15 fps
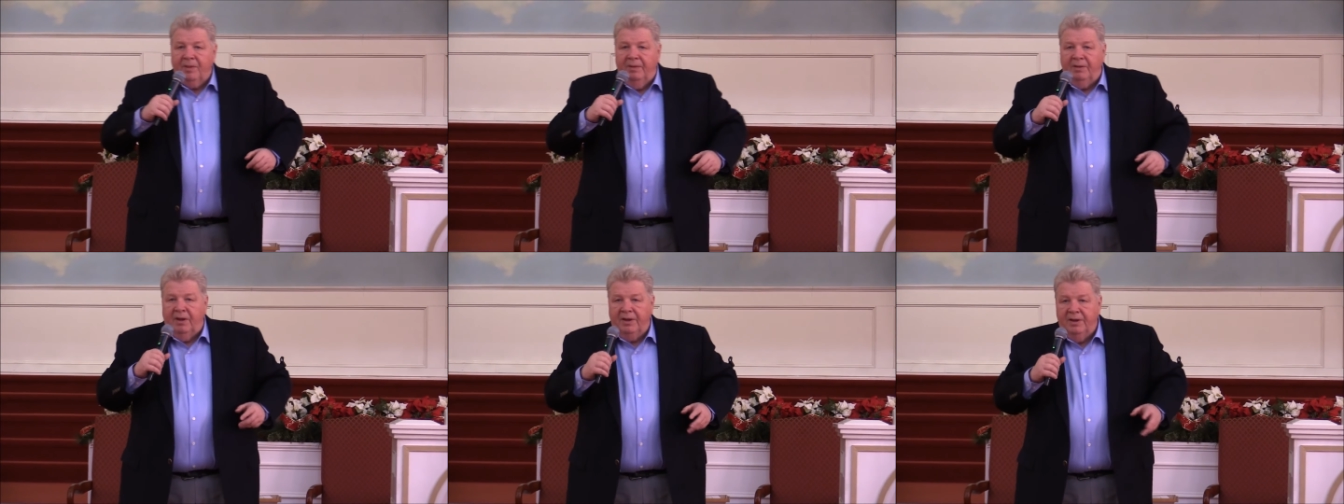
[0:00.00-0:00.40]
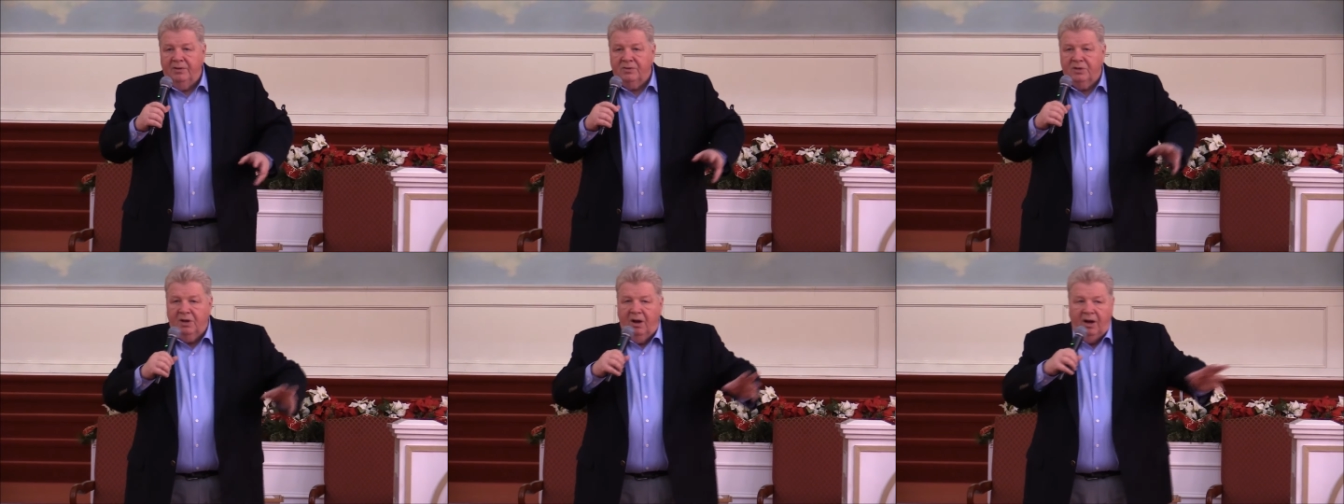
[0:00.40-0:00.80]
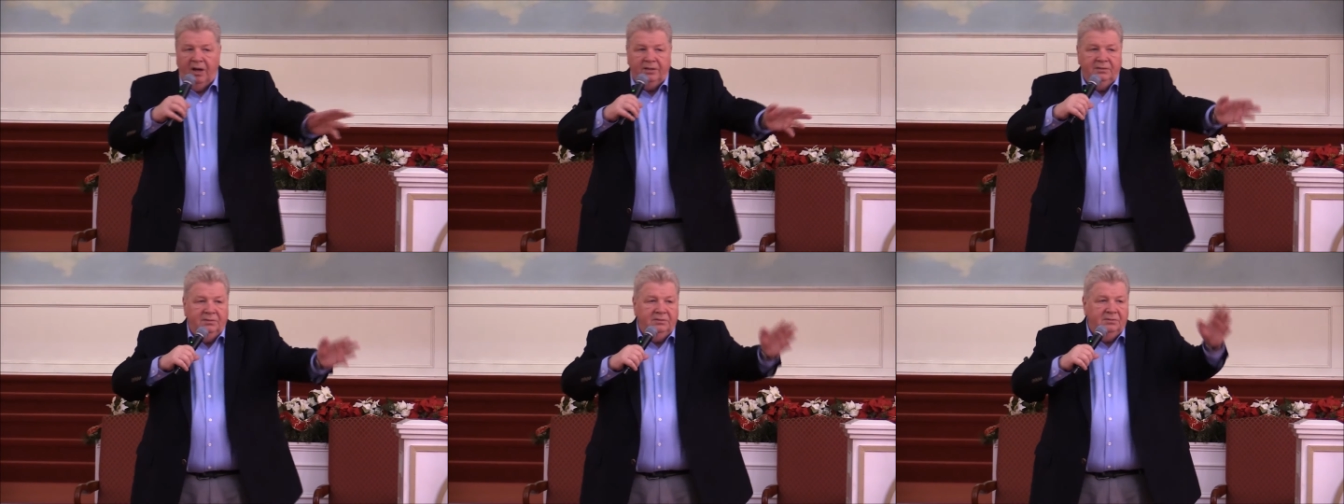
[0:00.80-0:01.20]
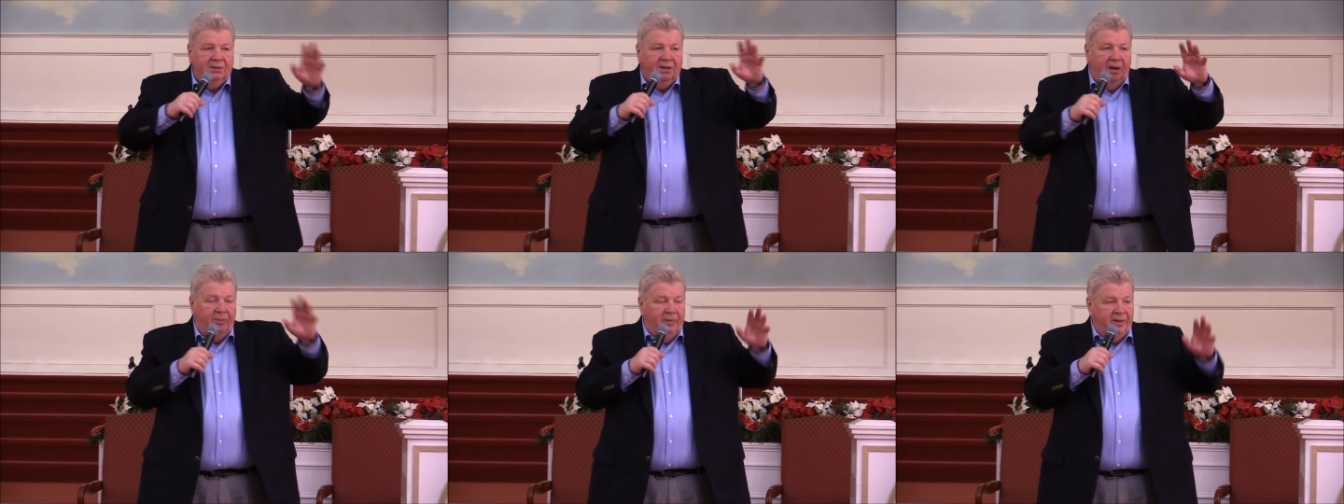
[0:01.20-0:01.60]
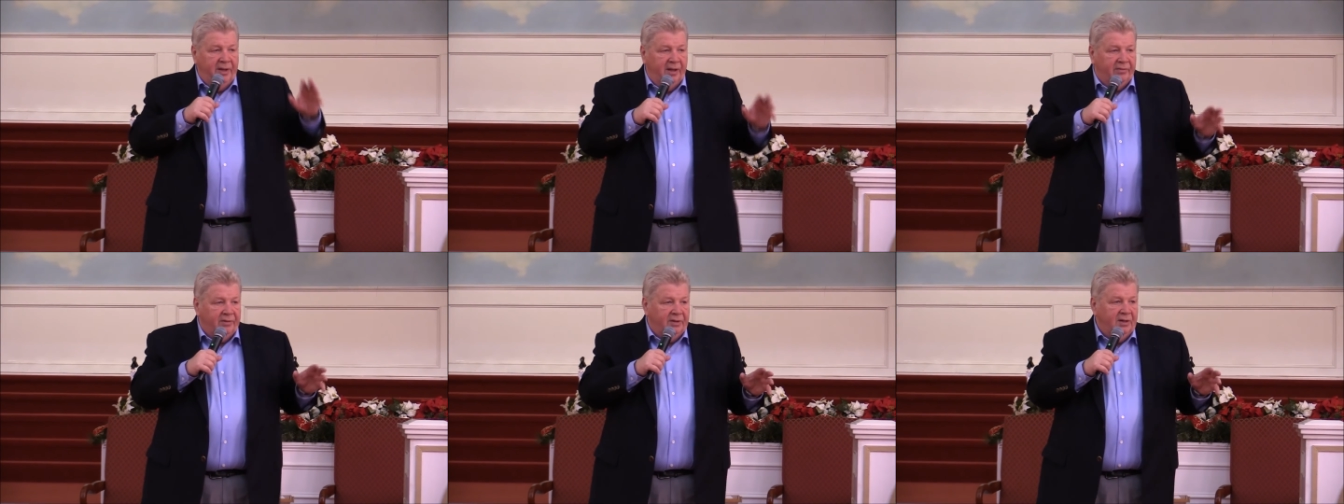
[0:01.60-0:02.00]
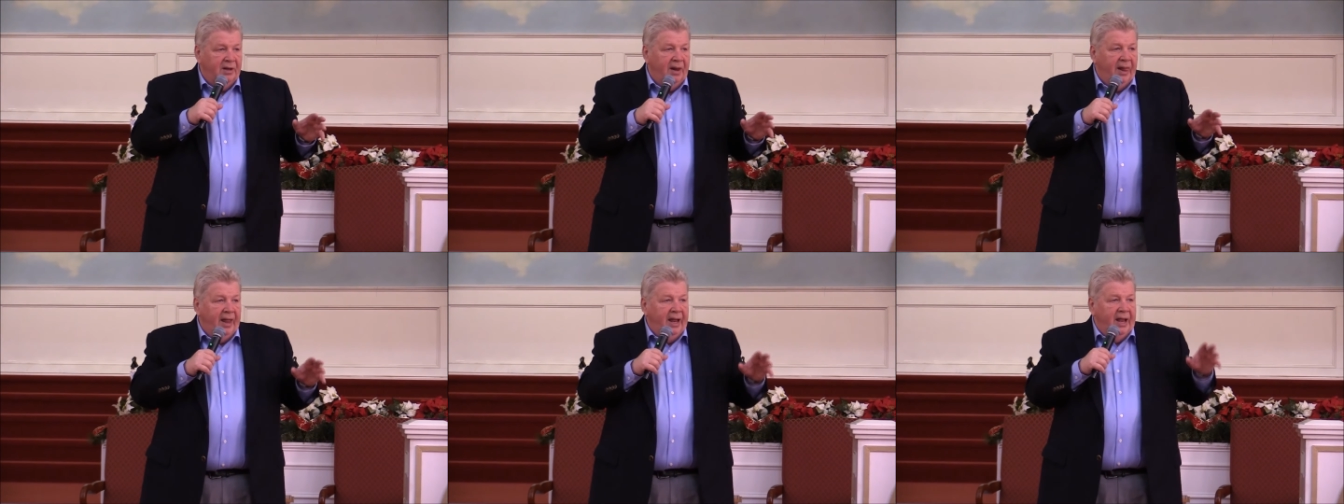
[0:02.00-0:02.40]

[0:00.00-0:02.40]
Now here's God up in heaven.